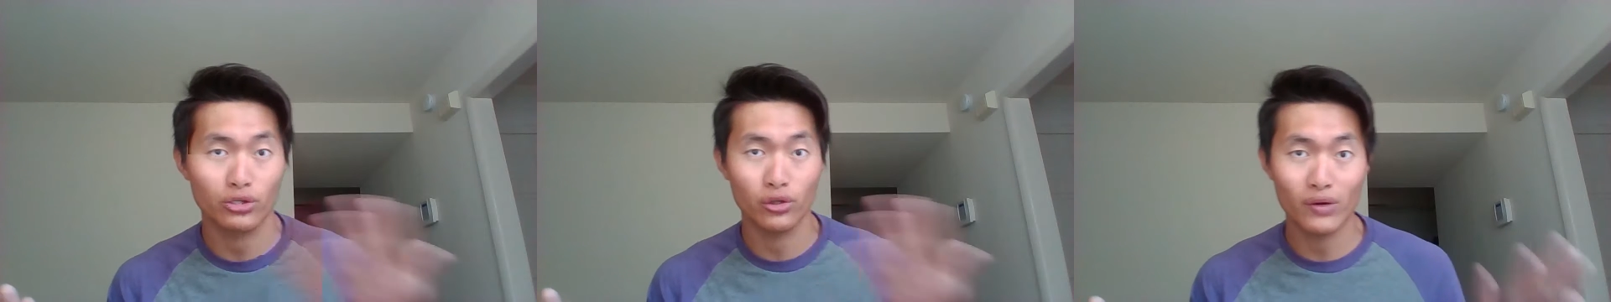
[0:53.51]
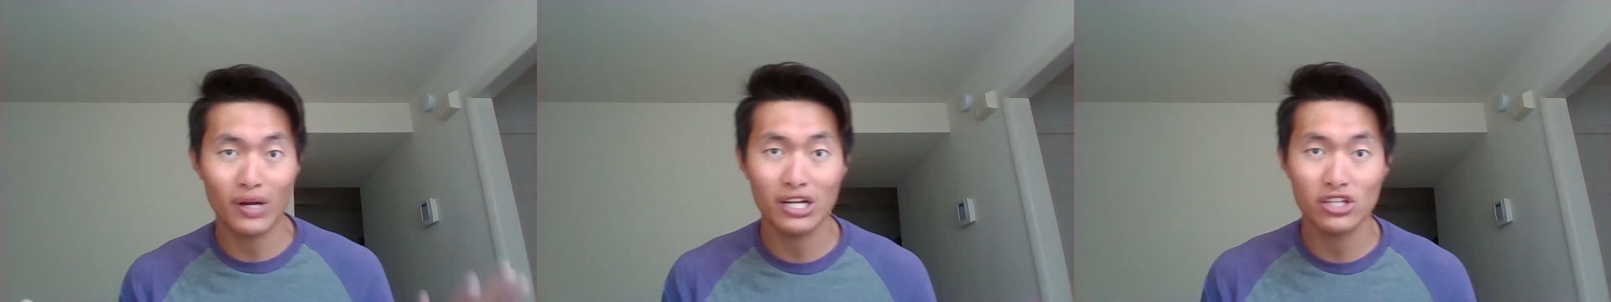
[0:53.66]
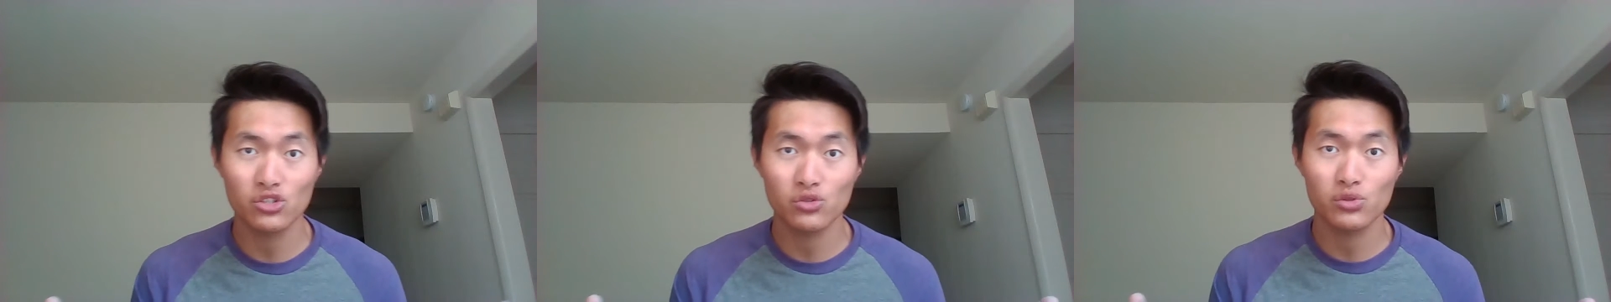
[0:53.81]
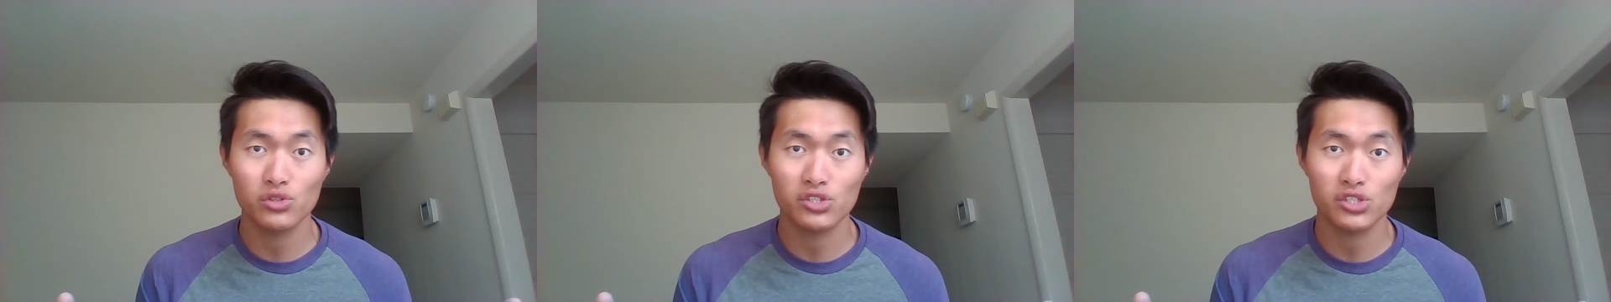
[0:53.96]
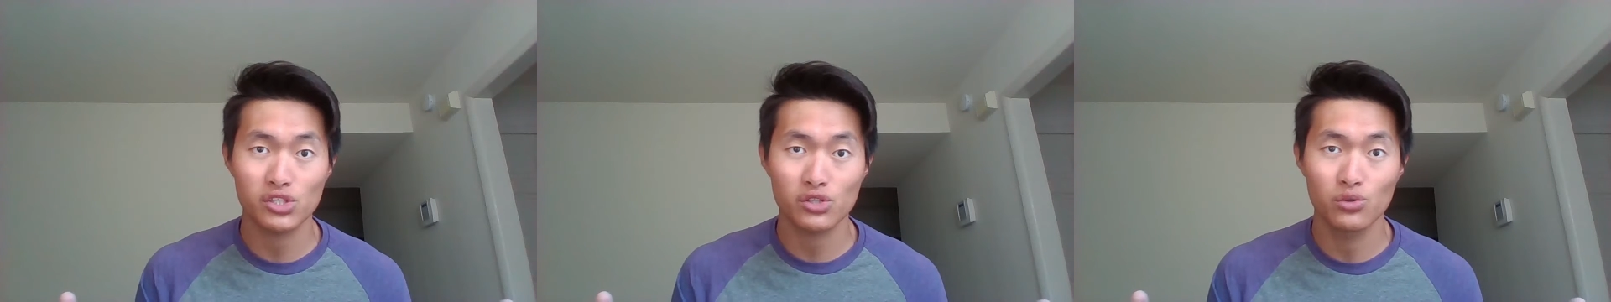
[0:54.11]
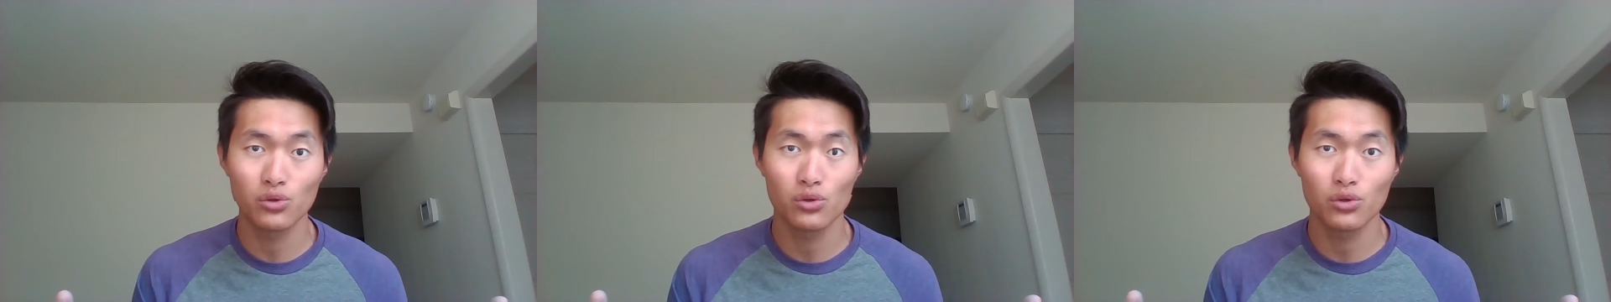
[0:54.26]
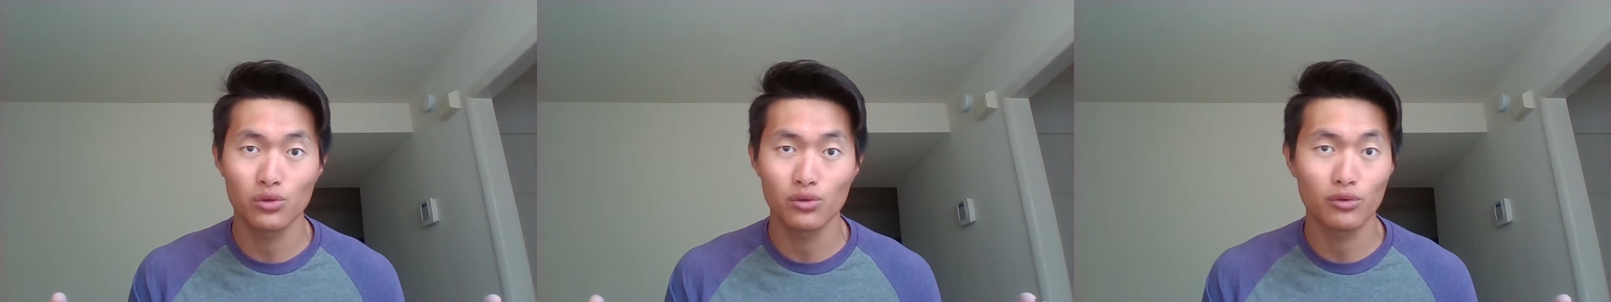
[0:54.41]
graduate
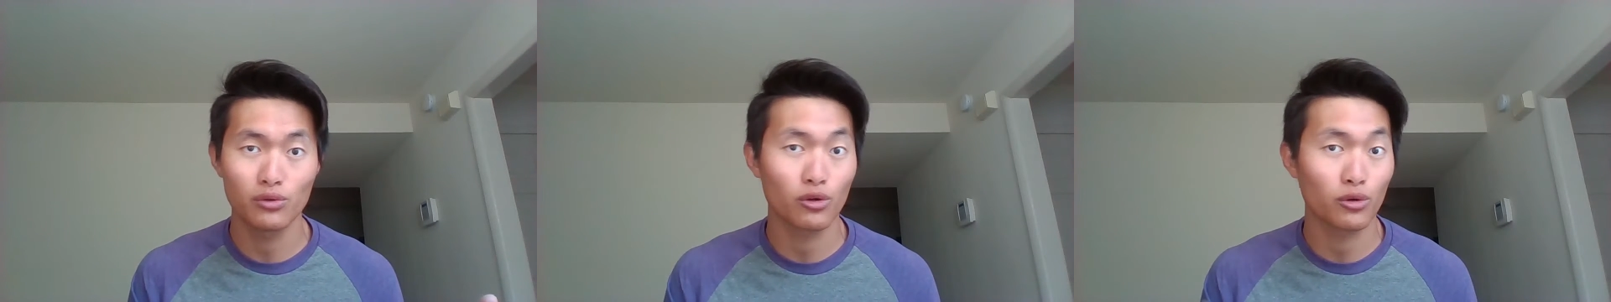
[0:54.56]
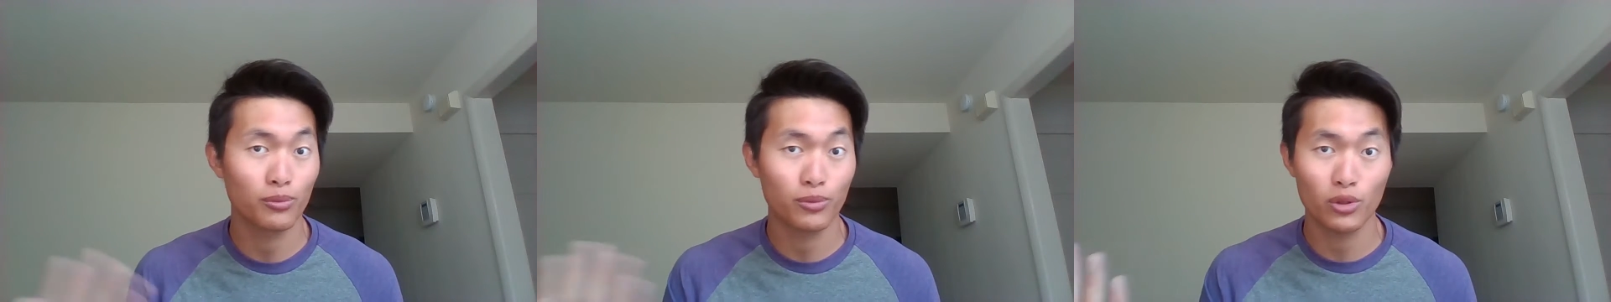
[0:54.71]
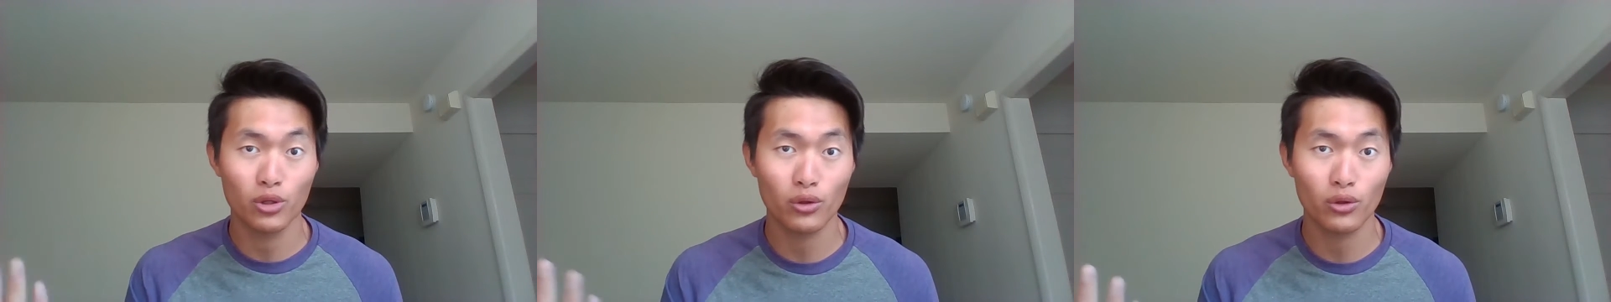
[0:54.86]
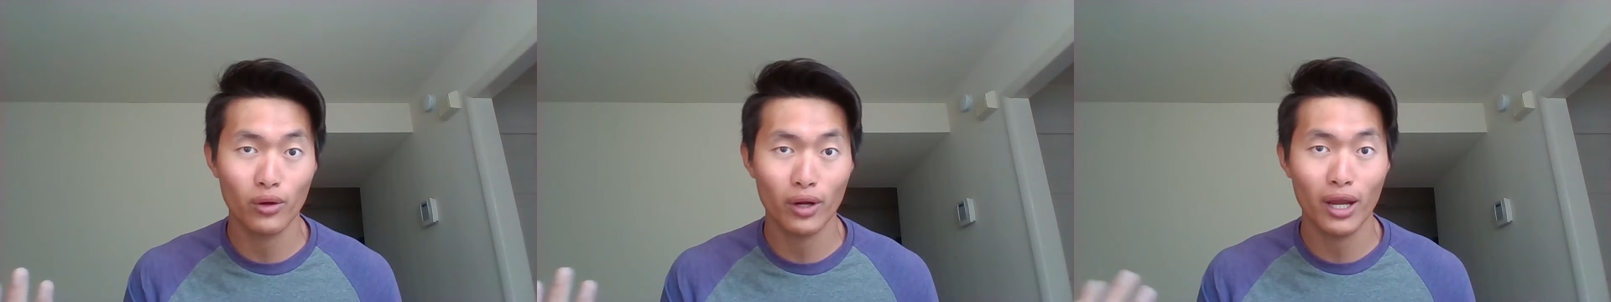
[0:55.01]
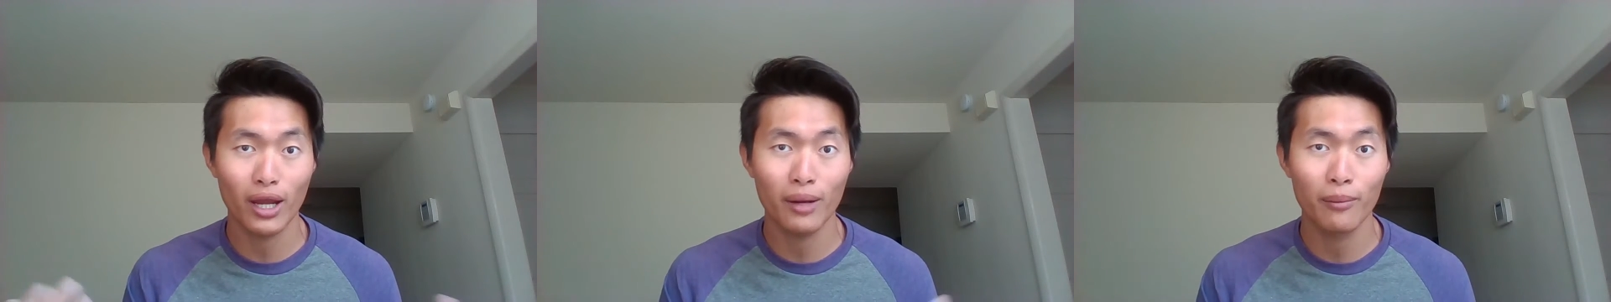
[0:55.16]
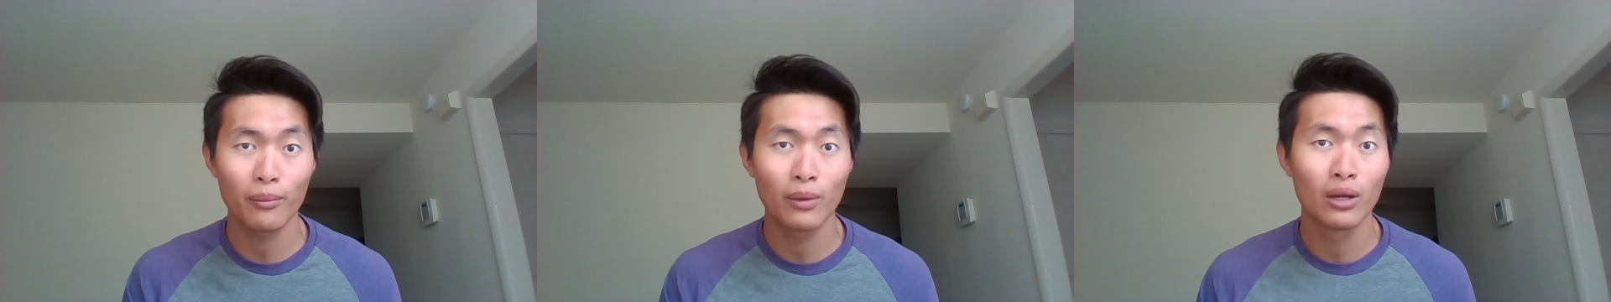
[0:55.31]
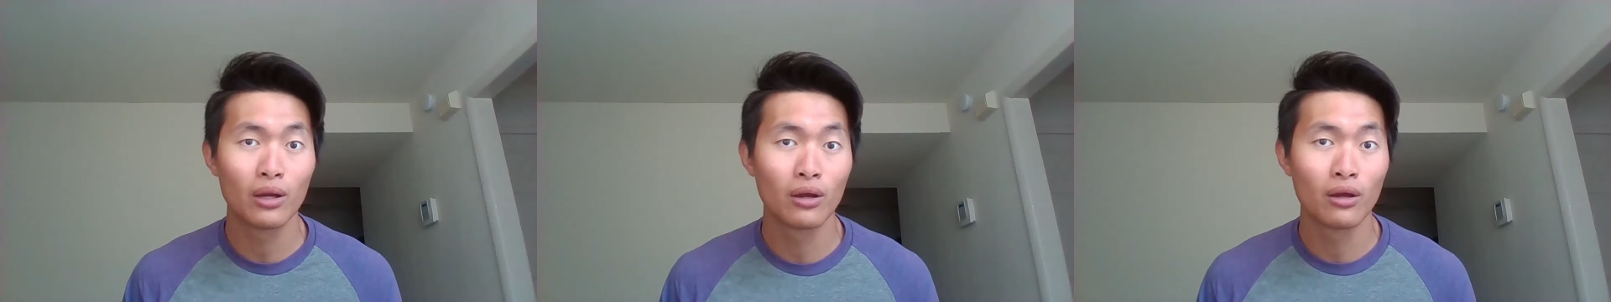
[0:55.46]
school or
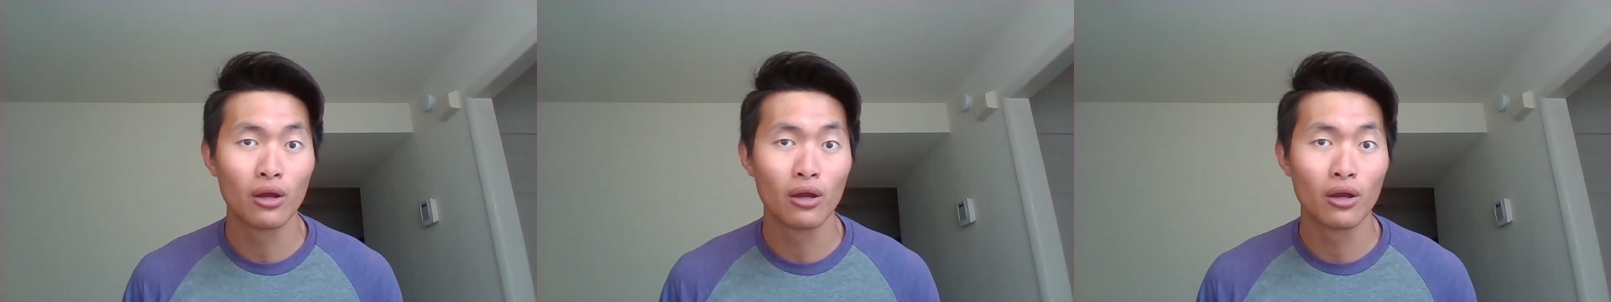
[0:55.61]
program,